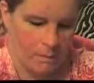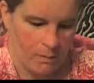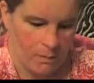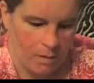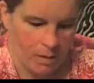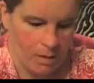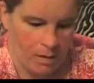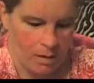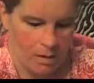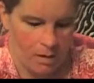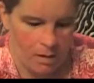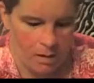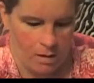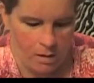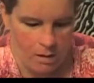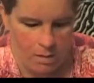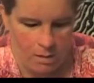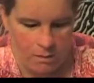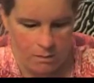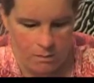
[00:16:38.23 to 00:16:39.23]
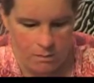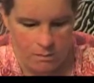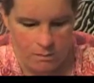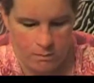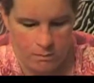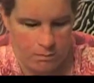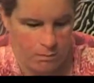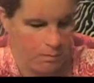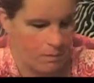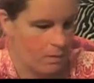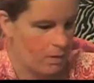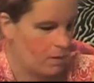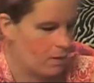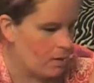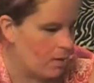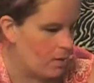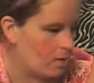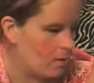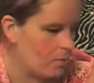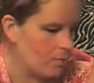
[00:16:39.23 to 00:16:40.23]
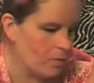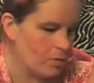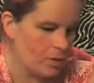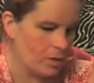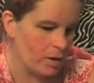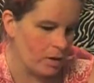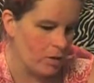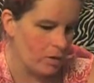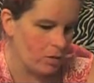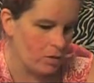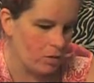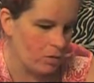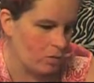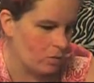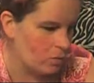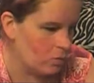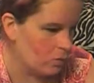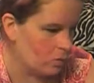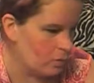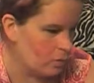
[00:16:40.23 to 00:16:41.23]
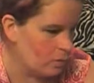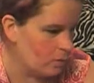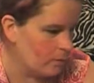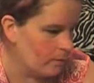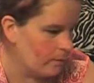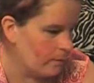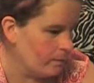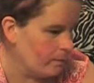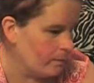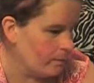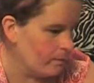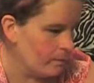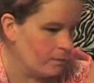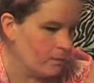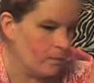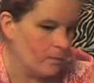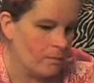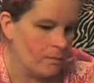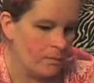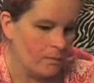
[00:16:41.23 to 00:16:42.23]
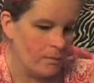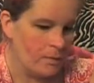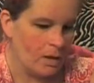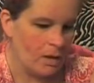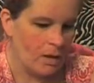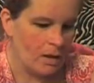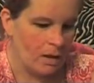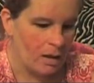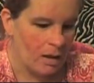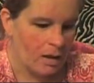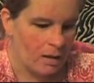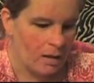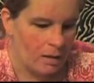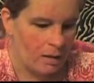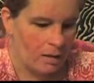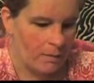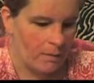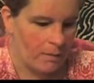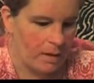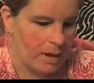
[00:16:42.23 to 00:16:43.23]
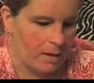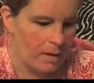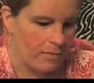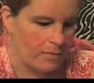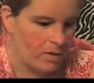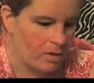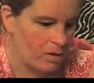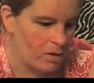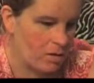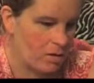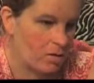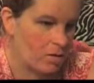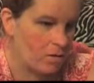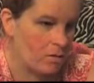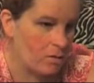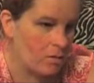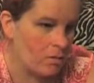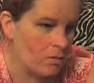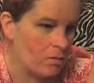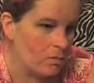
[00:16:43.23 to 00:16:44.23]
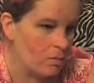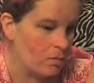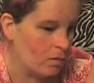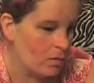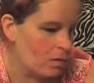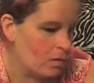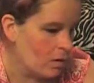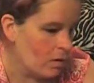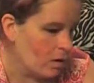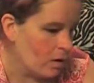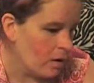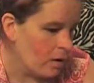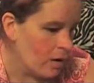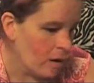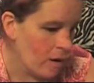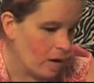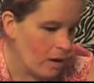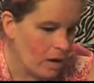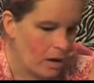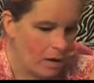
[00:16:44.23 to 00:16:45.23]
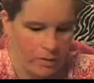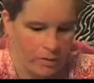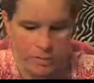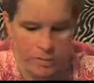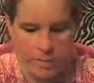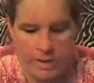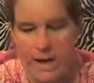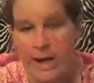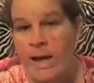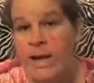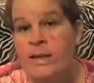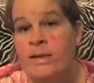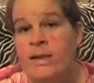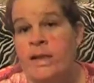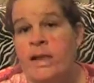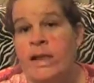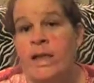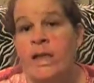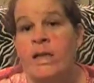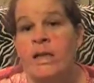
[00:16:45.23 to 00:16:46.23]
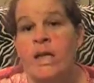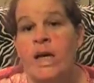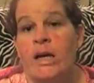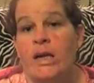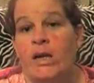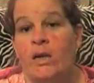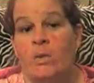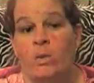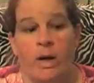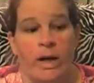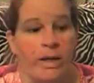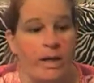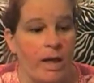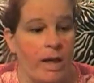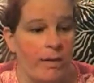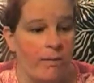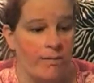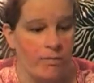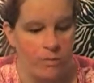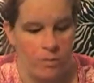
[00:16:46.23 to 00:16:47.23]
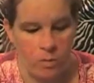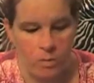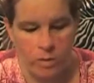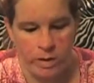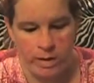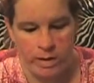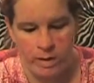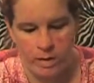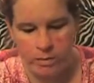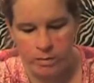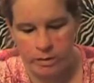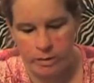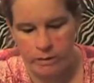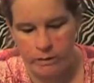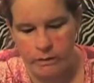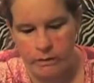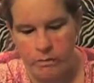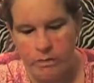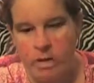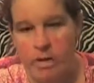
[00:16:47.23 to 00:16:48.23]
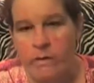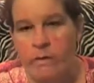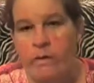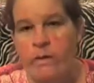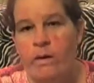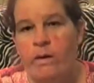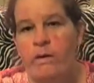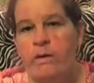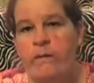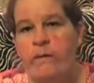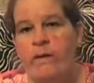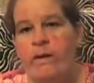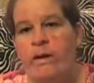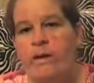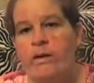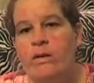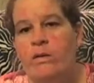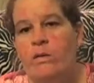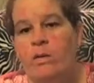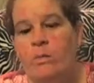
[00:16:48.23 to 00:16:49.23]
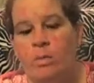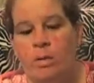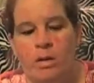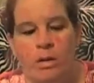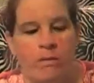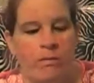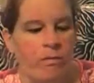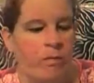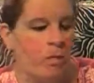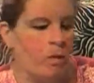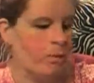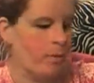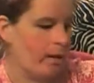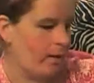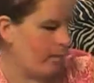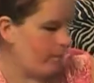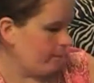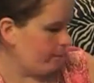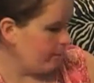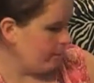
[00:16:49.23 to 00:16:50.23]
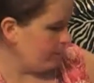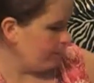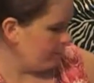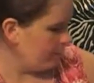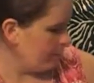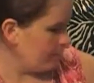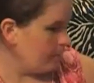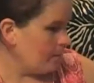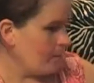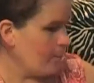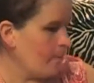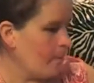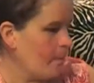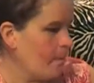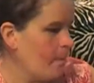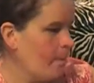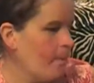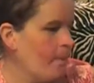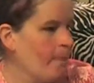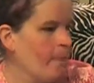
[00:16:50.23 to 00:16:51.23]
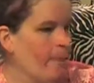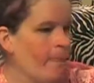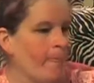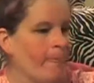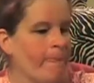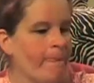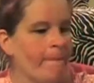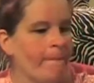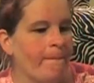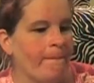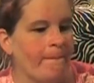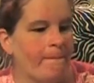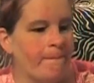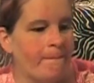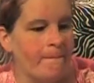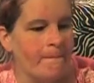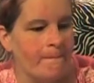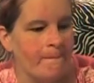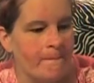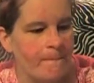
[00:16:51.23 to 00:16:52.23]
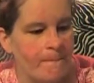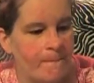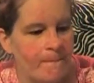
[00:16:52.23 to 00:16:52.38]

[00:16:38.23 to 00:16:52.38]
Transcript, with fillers: Um, that's pretty cool. Um, out of two other bags, I can't tell you what came from where because my son decided to open them for me. This one came out of this one.